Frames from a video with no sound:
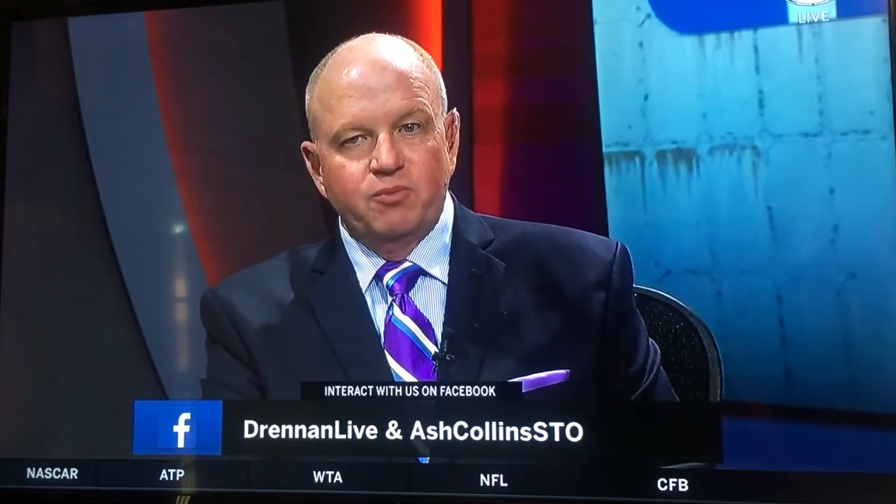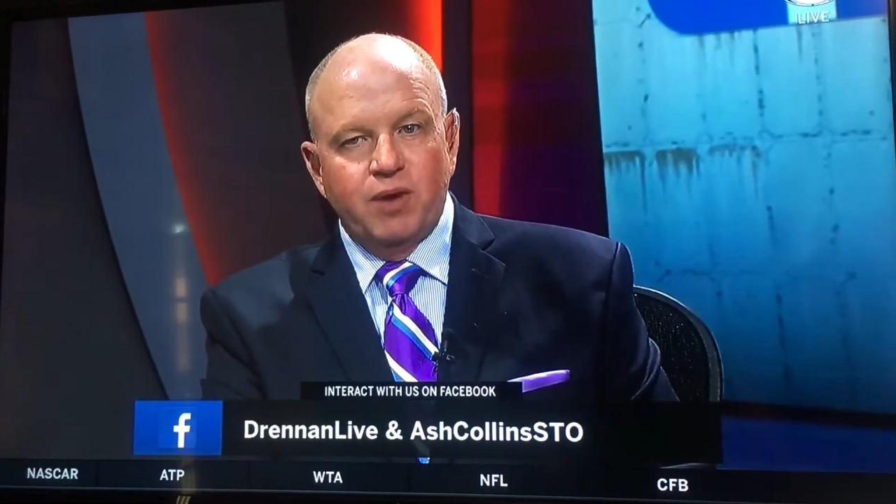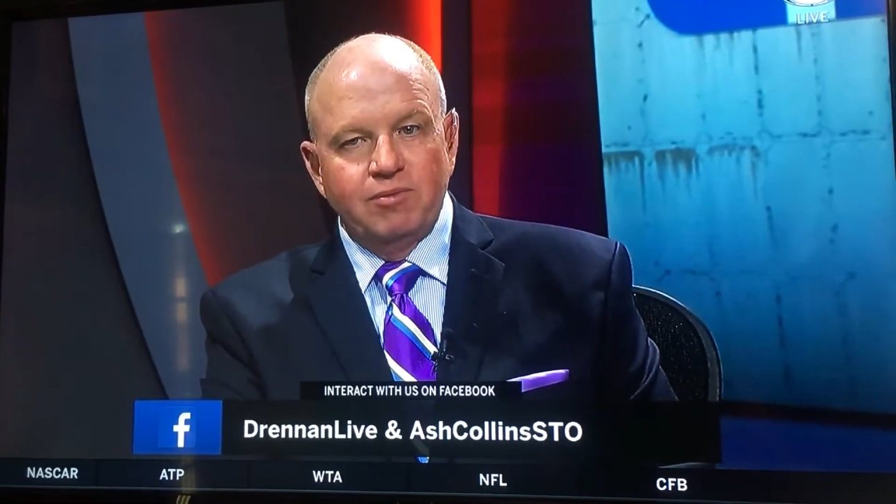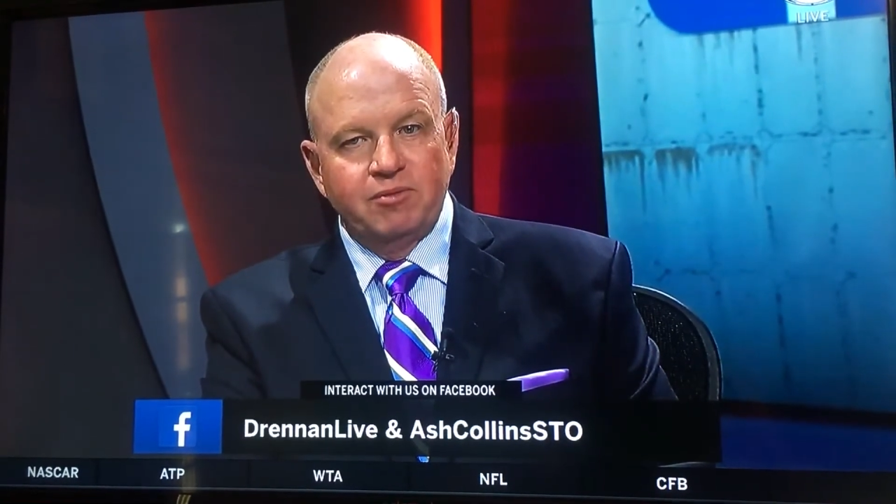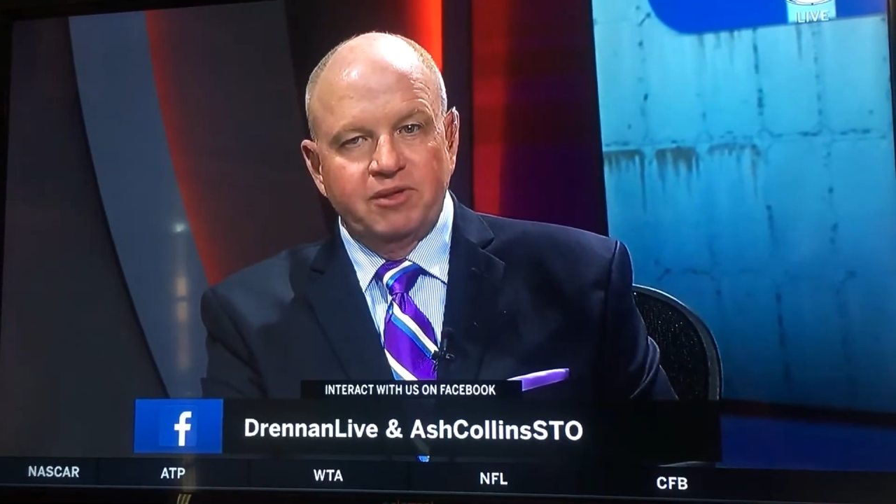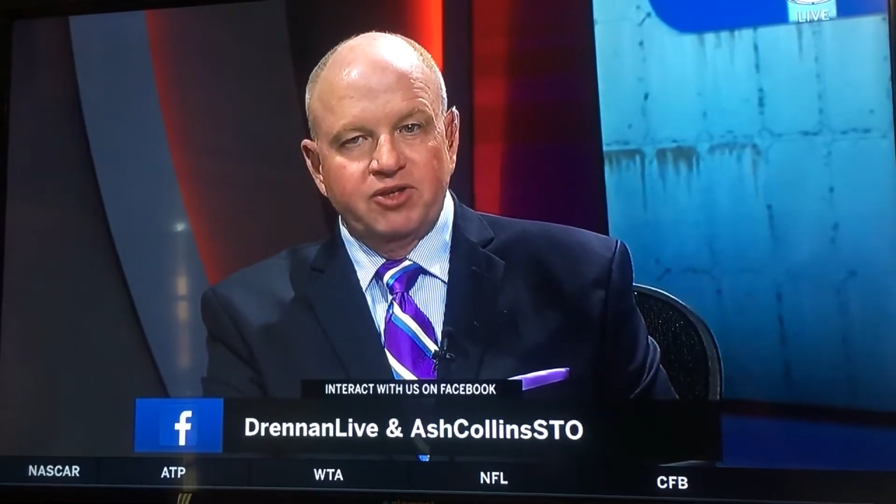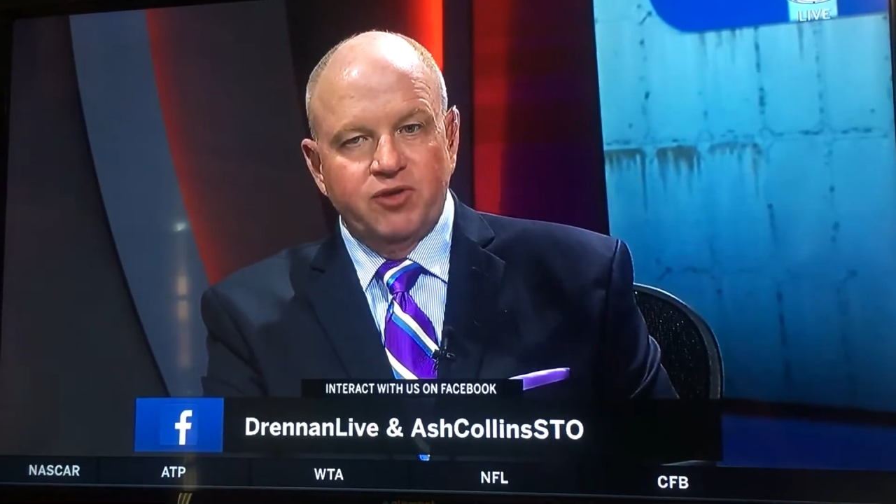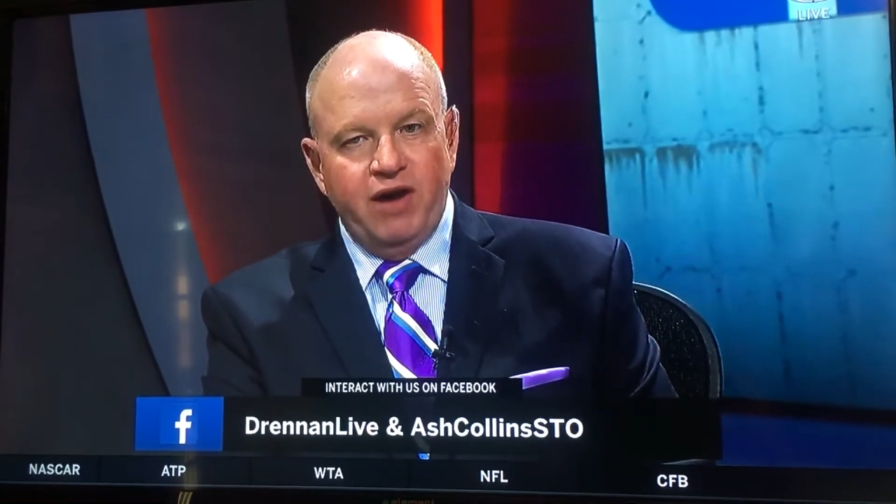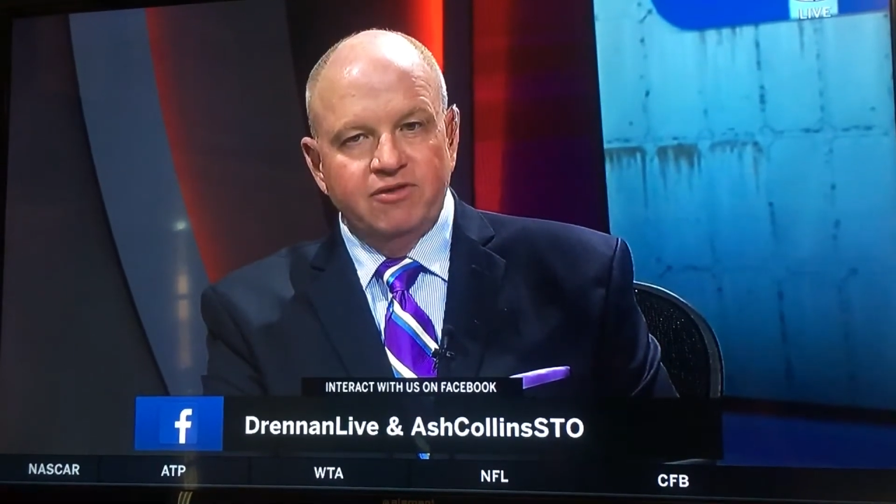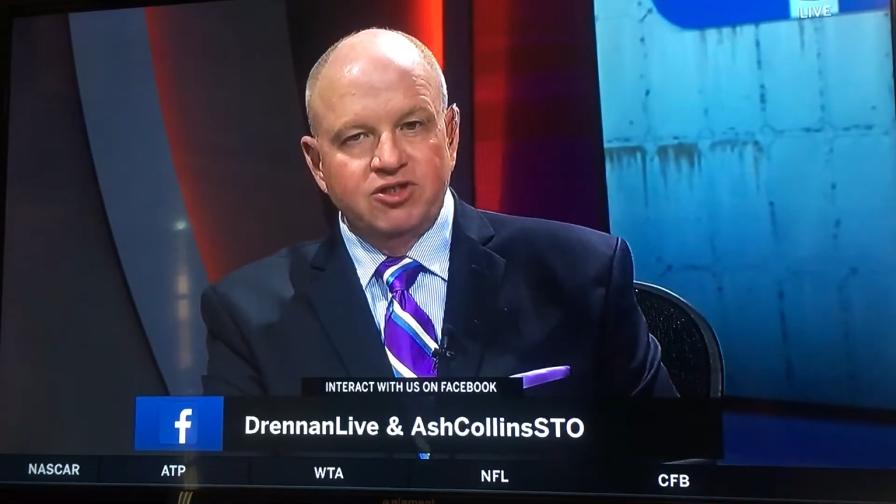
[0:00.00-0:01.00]
Probably be
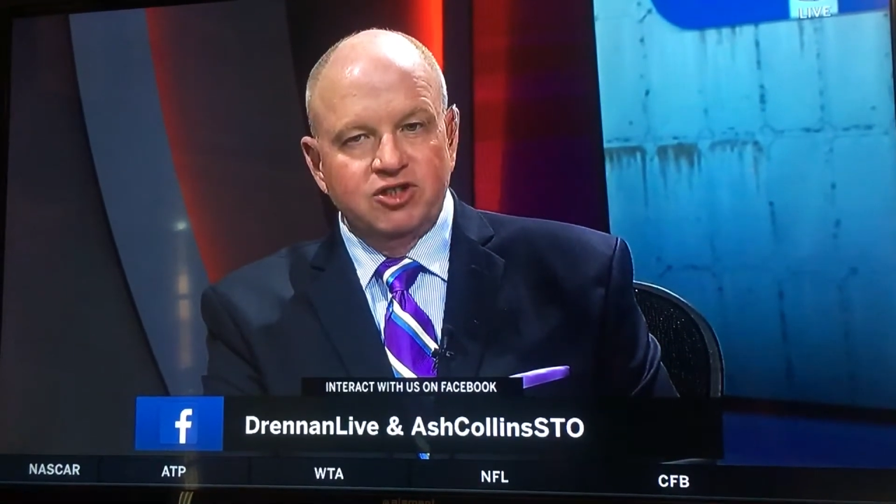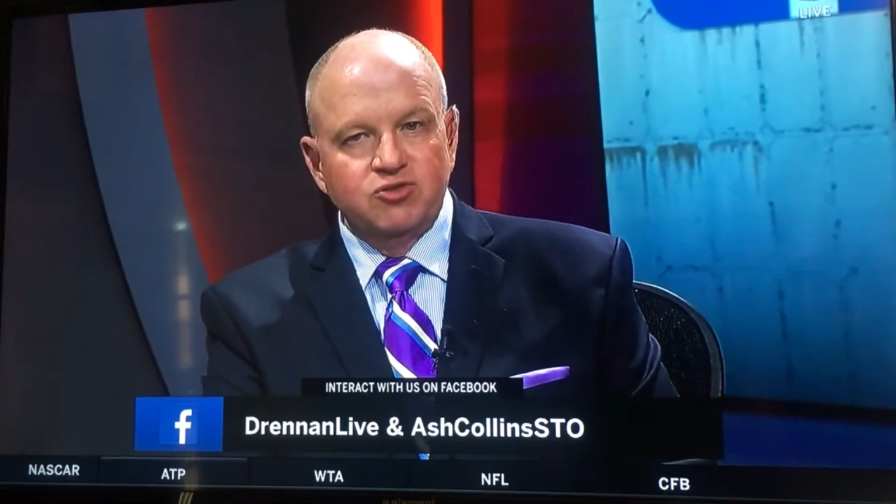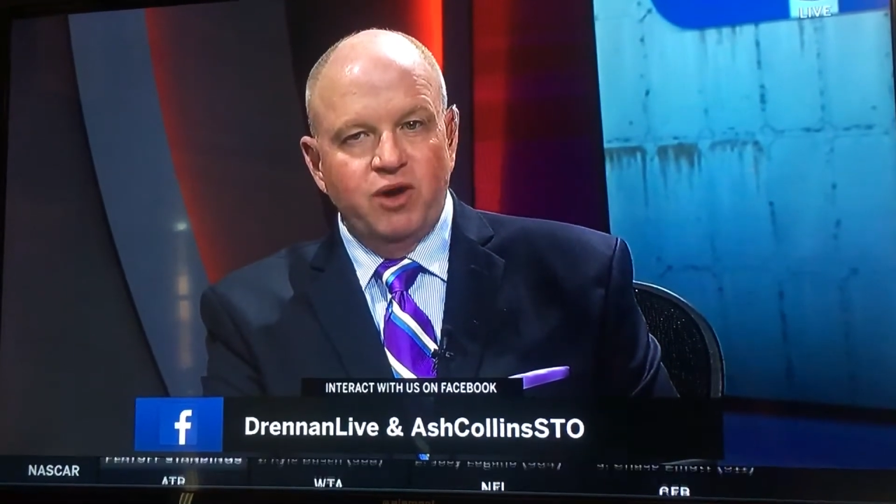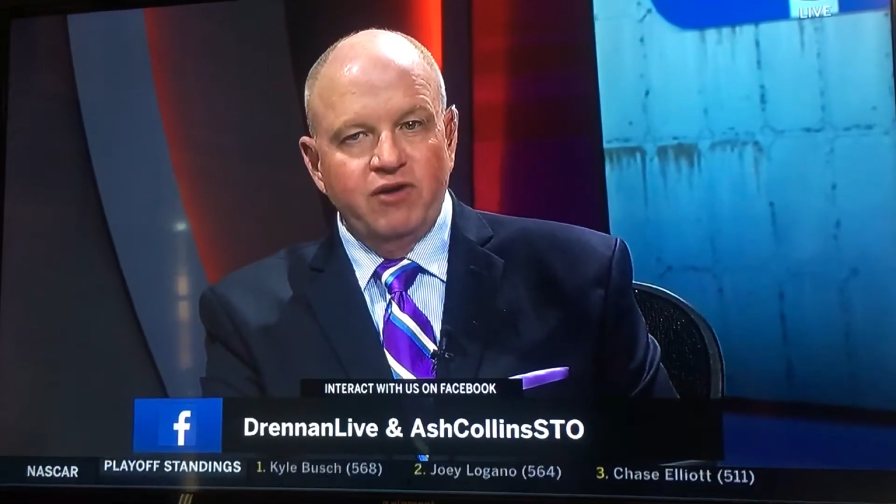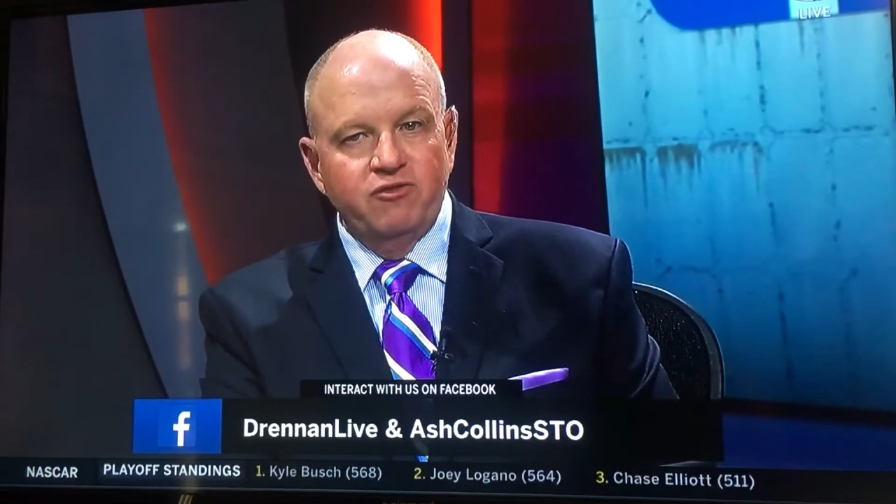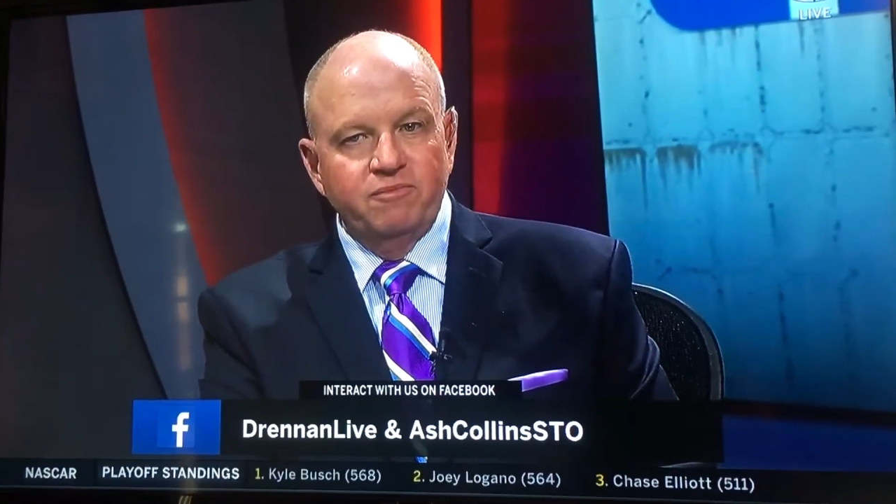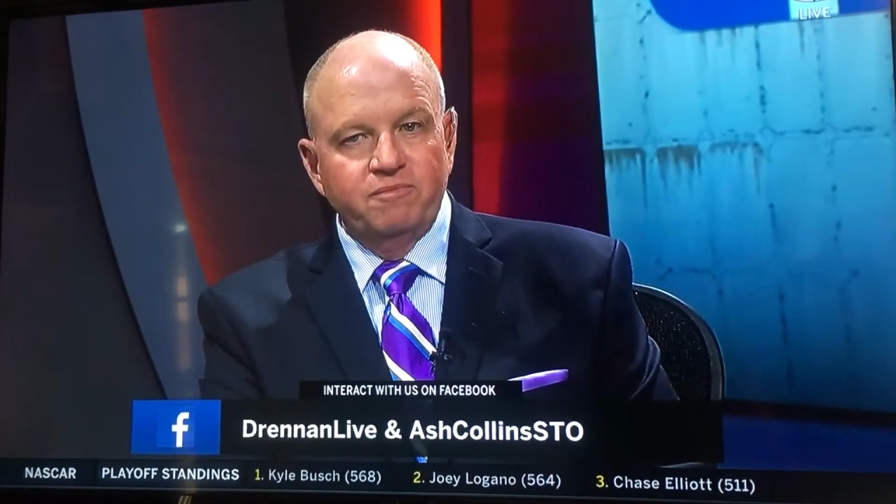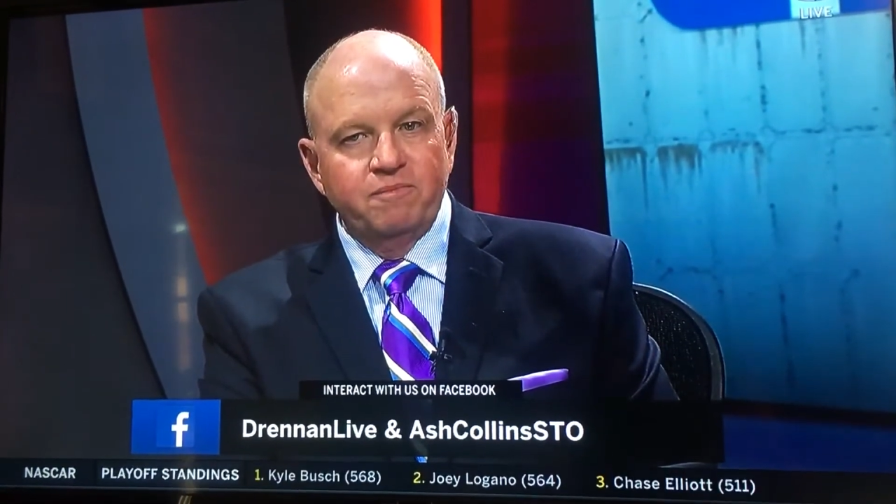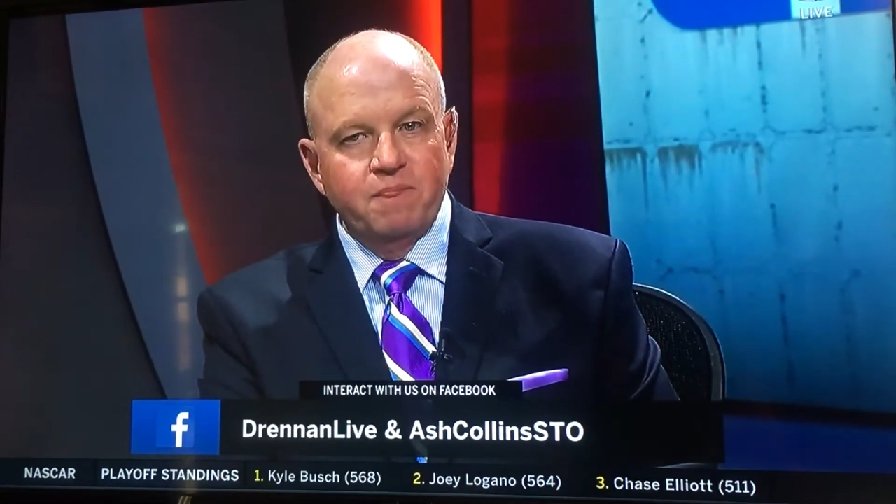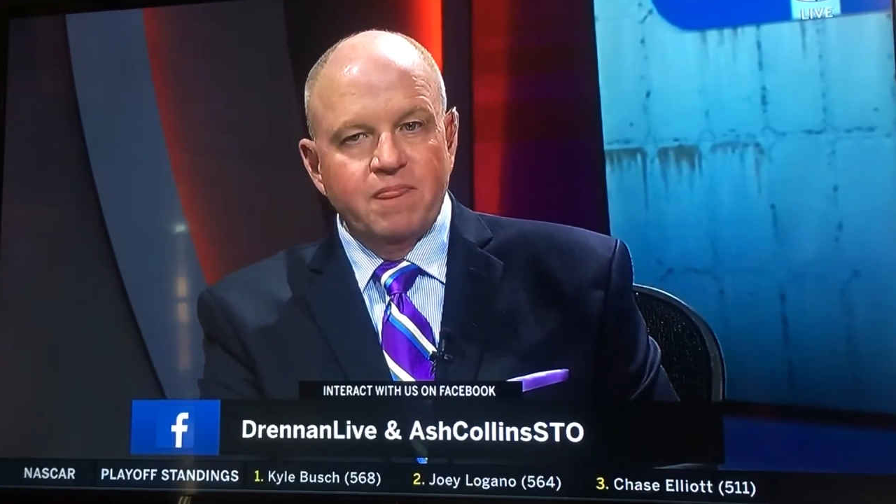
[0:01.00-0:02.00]
Travis and his wife.
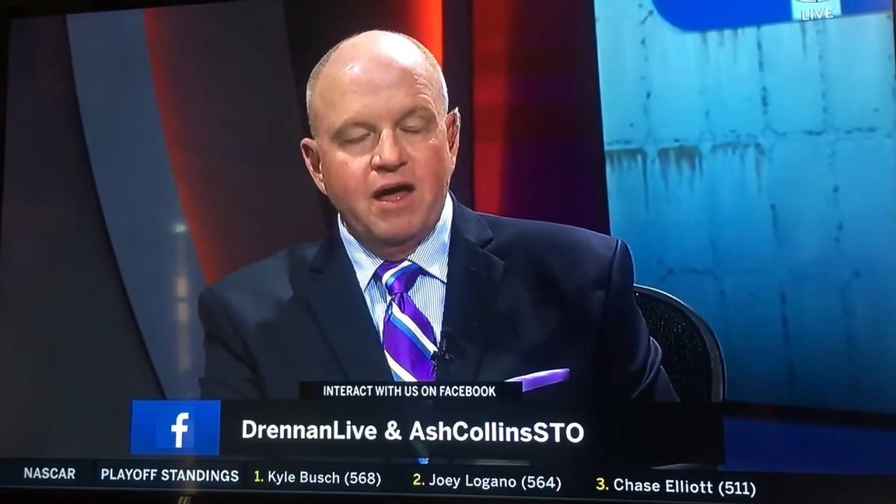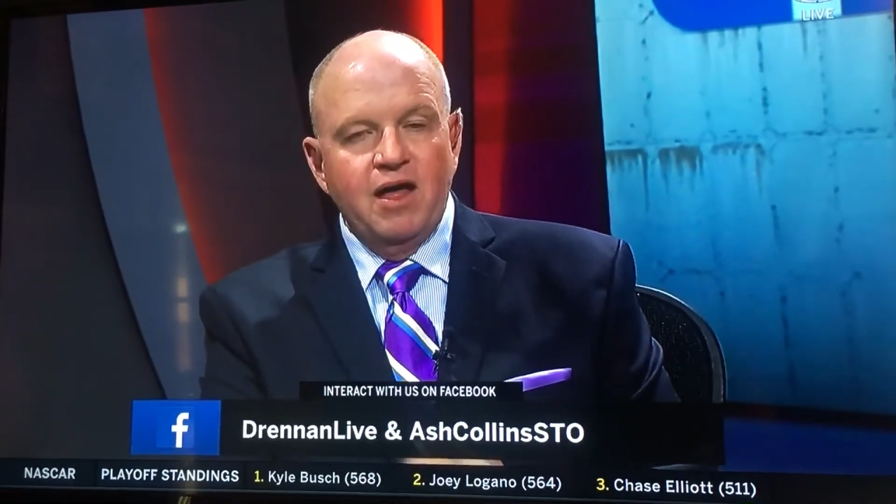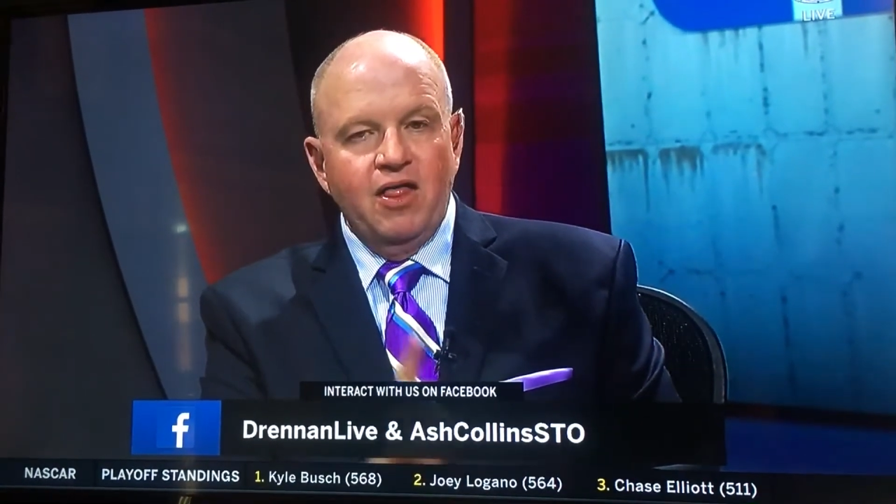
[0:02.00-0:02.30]
Oh.